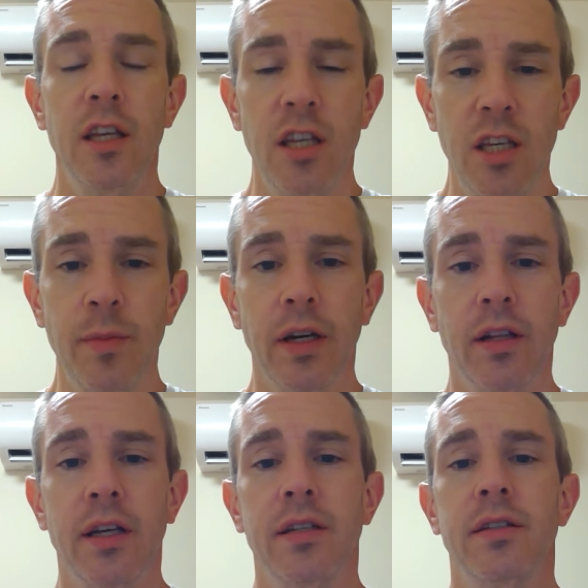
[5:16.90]
Email
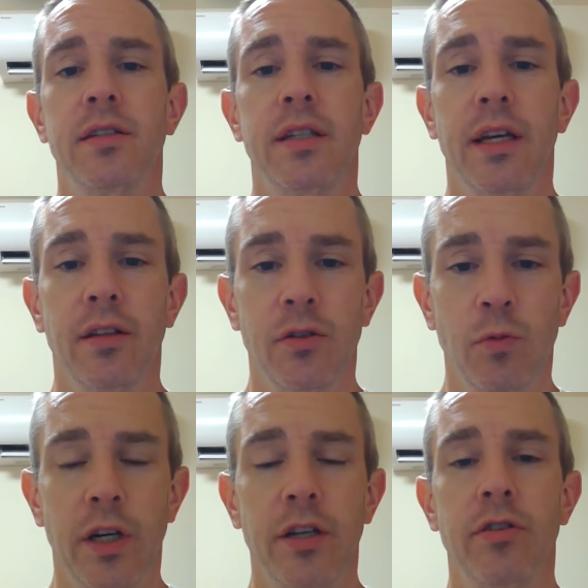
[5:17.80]
us, tell us
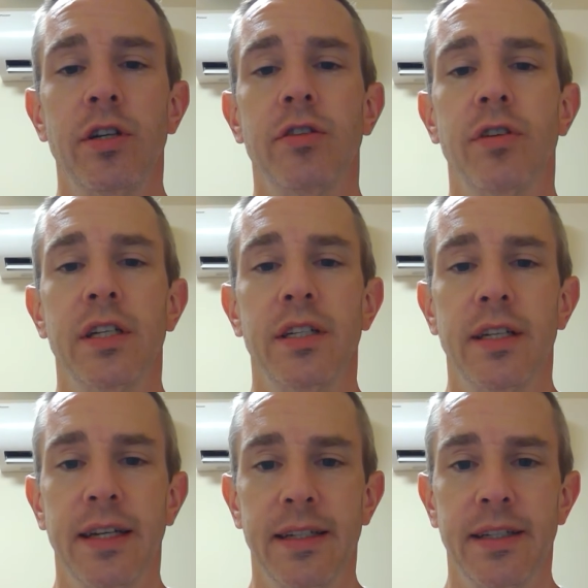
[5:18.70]
why you're
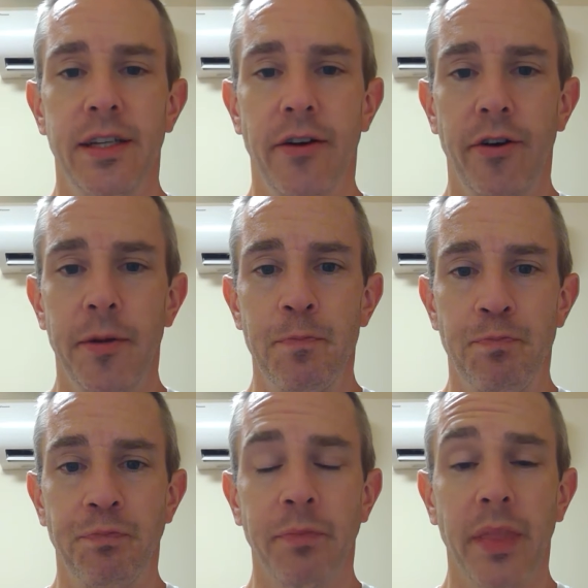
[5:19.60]
interested, etc.
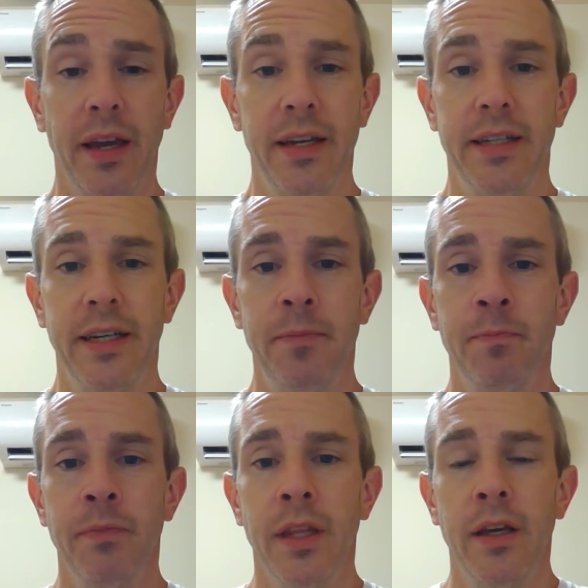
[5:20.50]
I did.
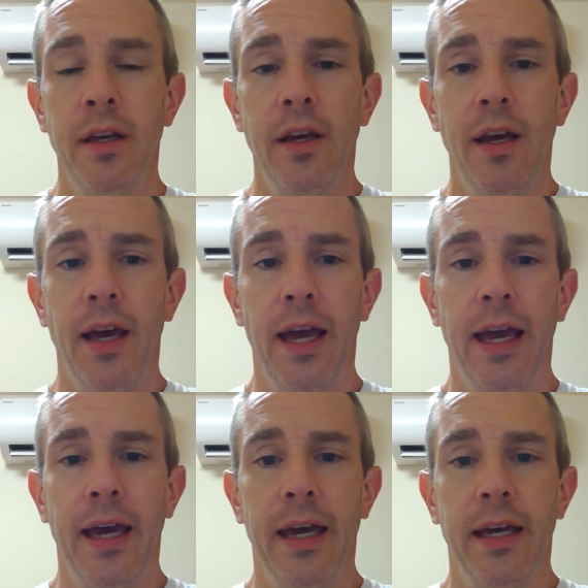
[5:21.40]

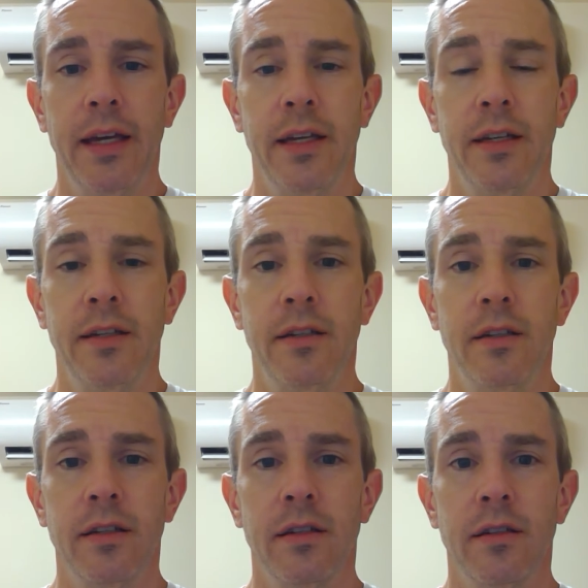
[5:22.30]
And
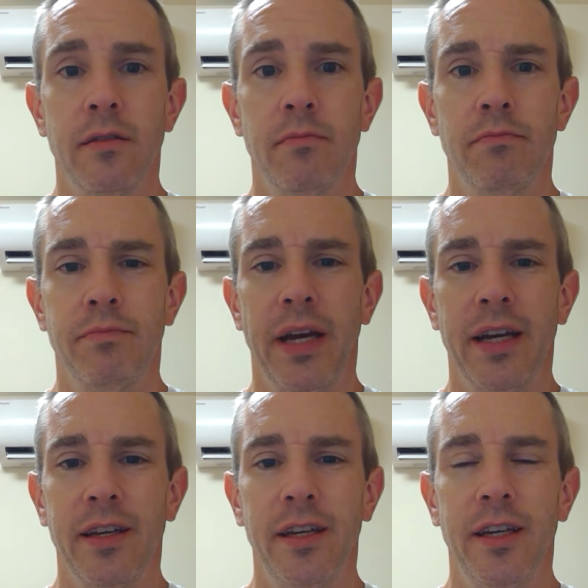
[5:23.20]

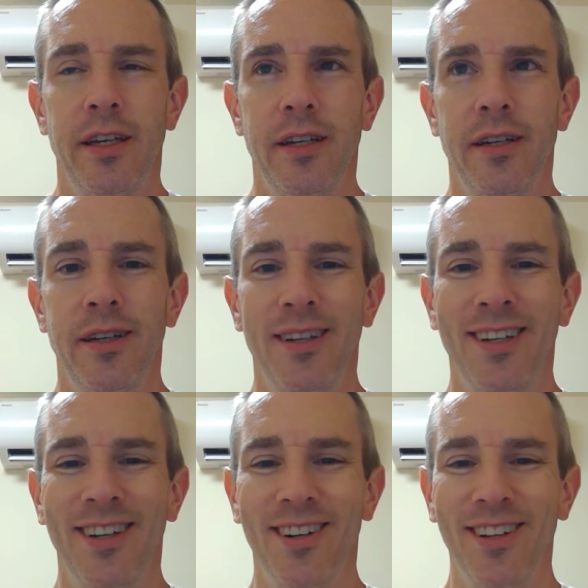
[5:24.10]
back in
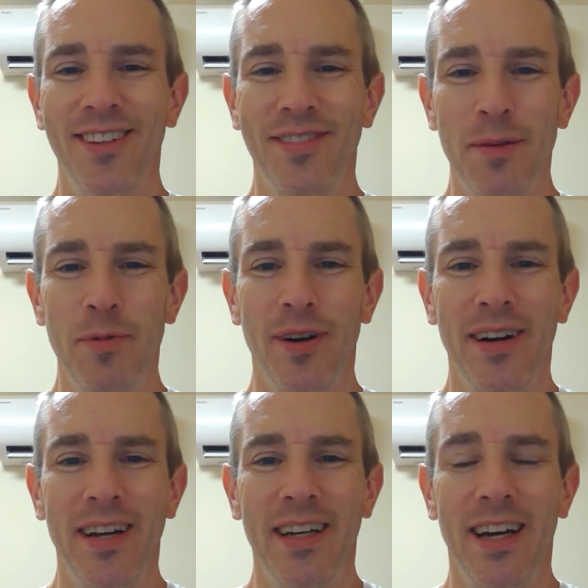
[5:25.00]
early
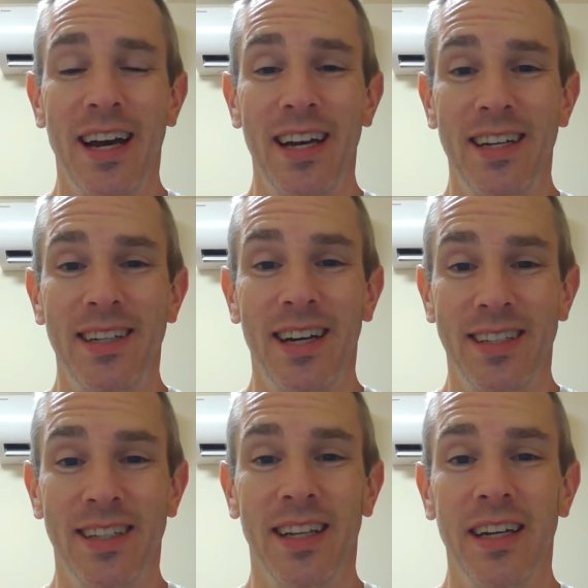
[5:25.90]
February, I got
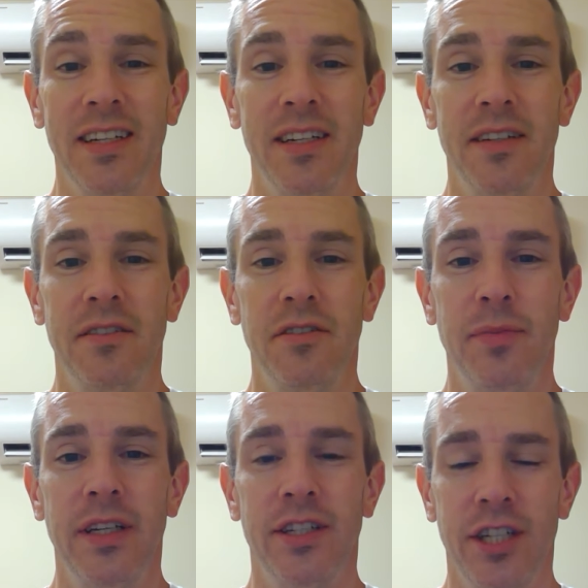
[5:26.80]
selected to
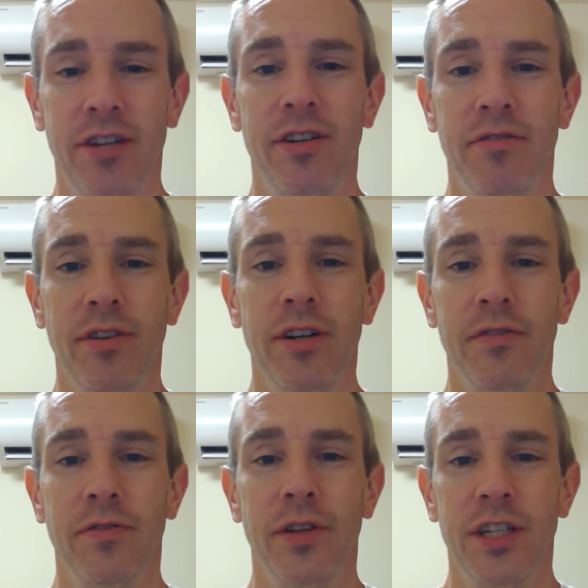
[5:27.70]
be a charity runner
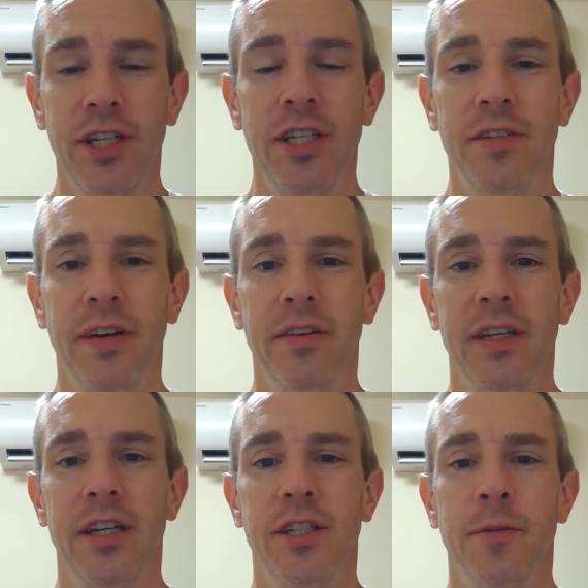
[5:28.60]
for the Change
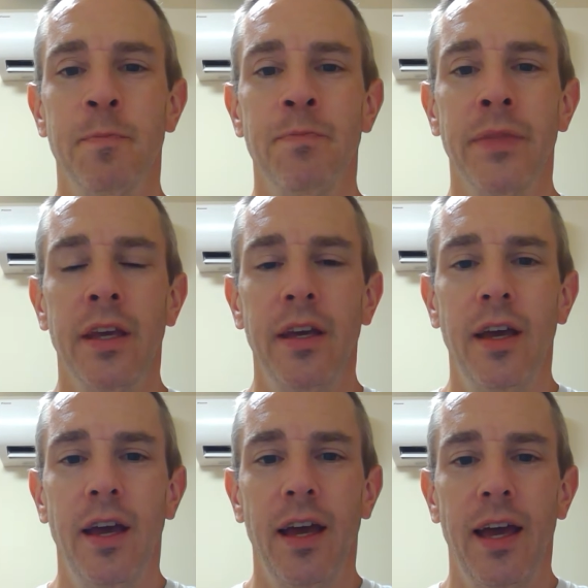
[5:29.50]
Foundation.
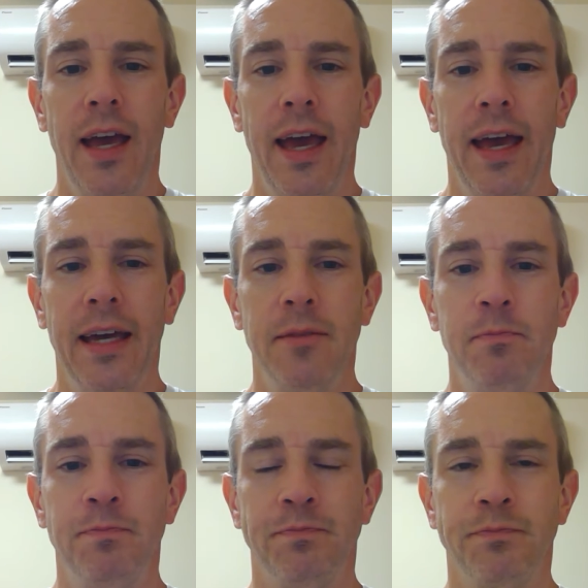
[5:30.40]

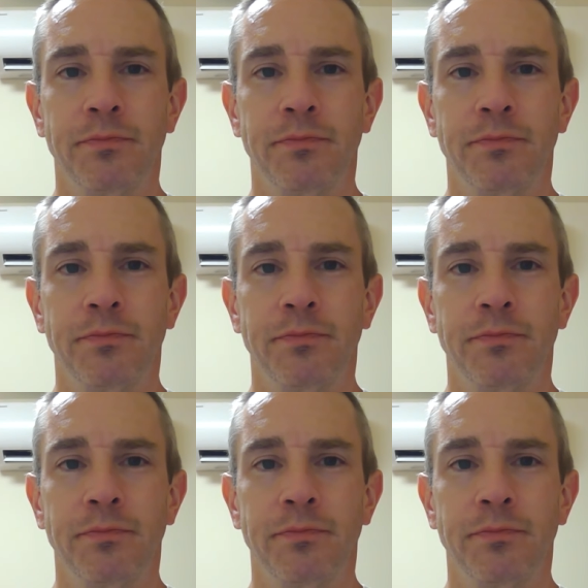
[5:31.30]
And